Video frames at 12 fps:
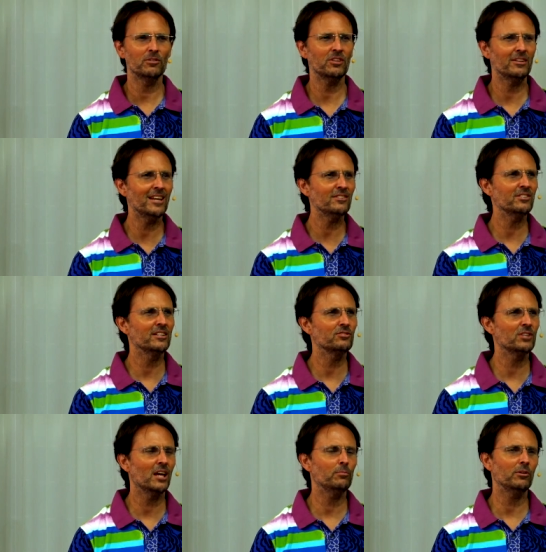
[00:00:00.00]
So there's an
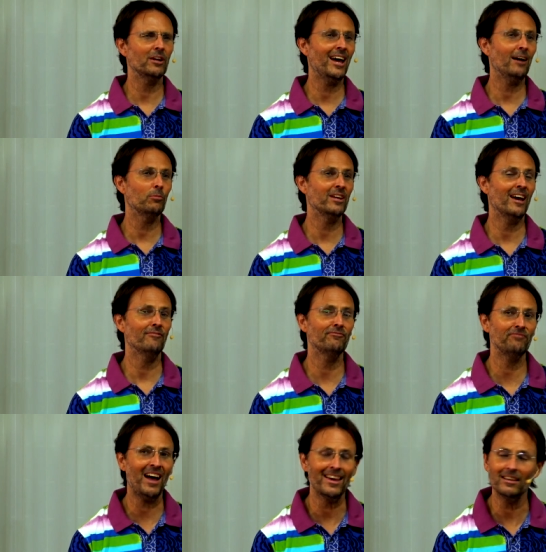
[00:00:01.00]
example of how we have
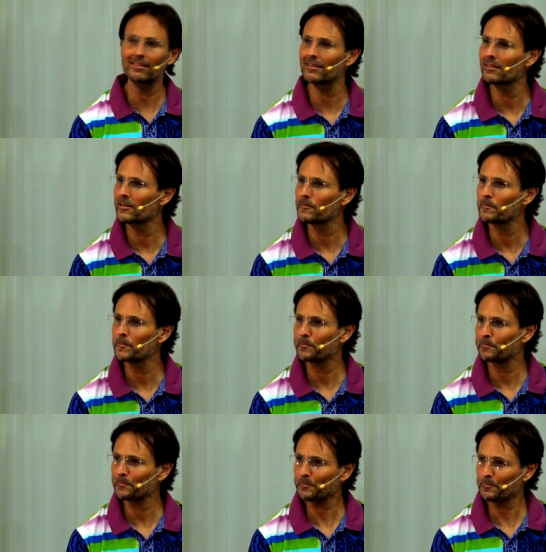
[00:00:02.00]
faith
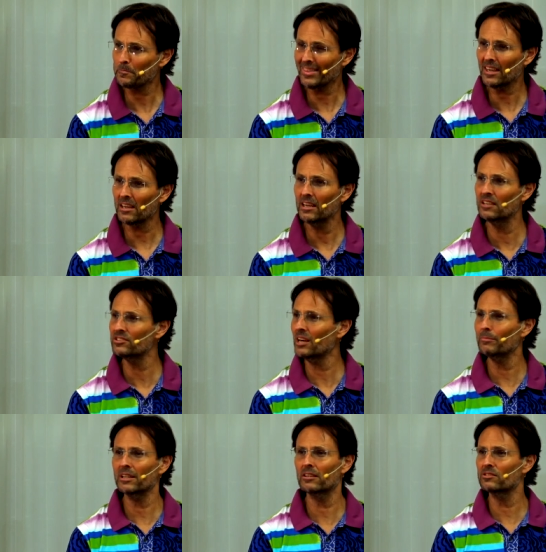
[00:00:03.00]
in
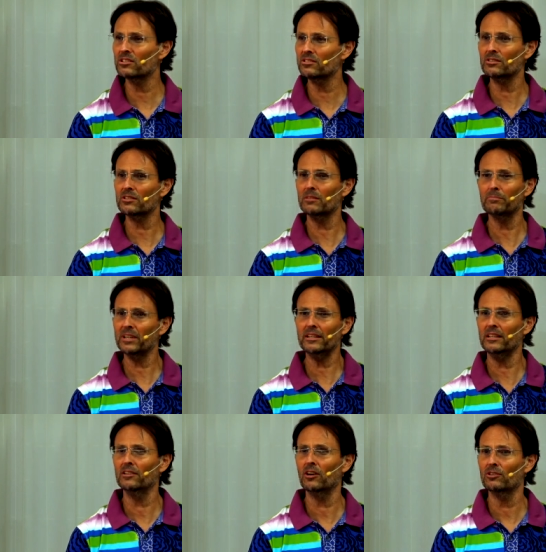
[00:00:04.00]
something that's just
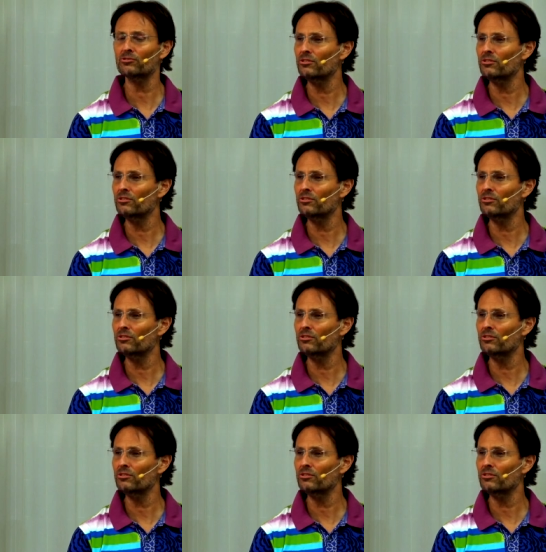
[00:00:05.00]
completely not